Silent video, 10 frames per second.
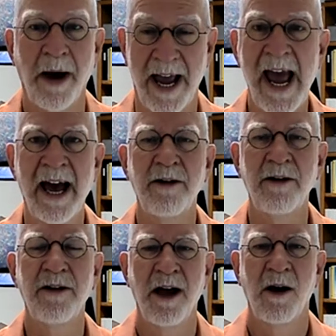by
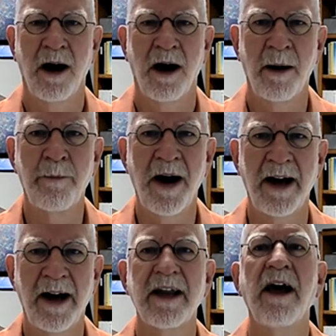hand.
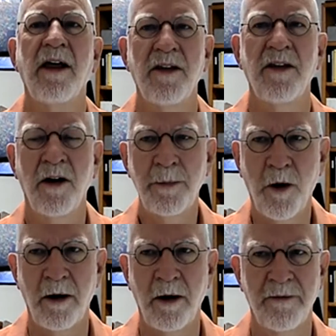But the other
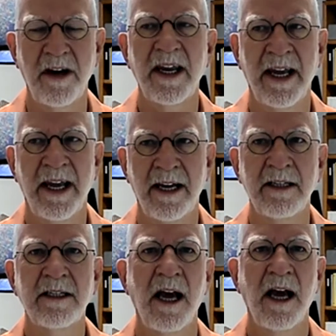part of it
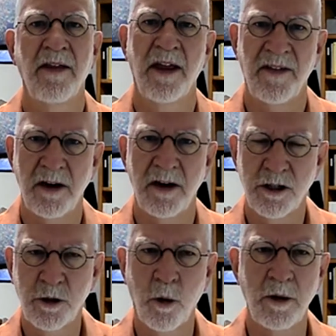is that
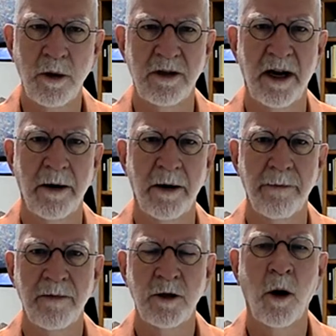there's storage there.
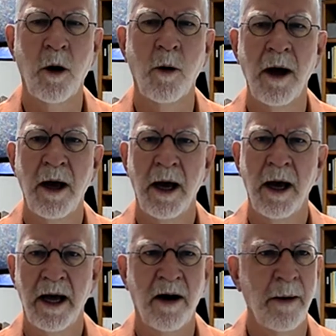So
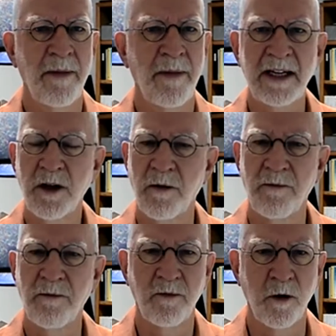that's
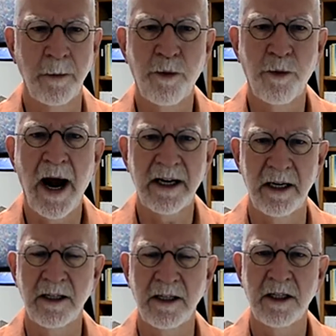a good
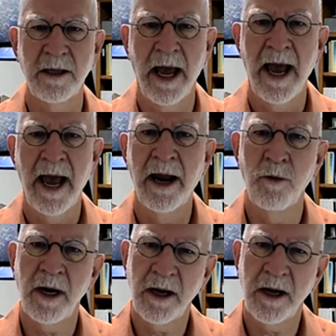practice. And it
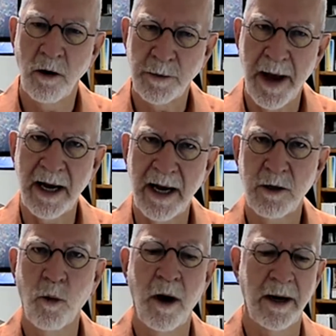really goes back
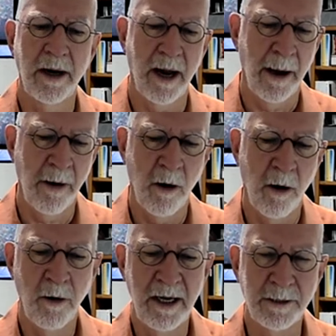to what I've
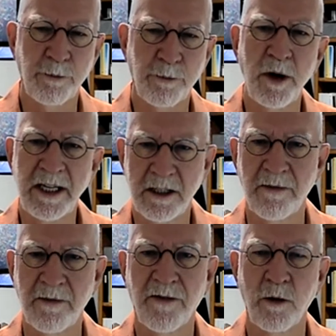always
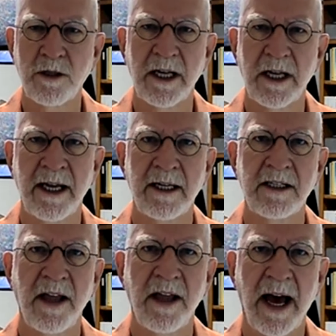preached to folks
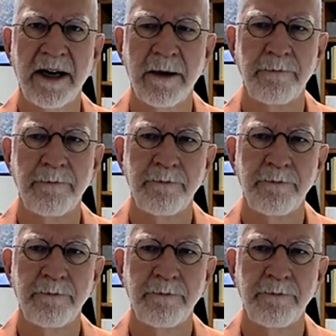is that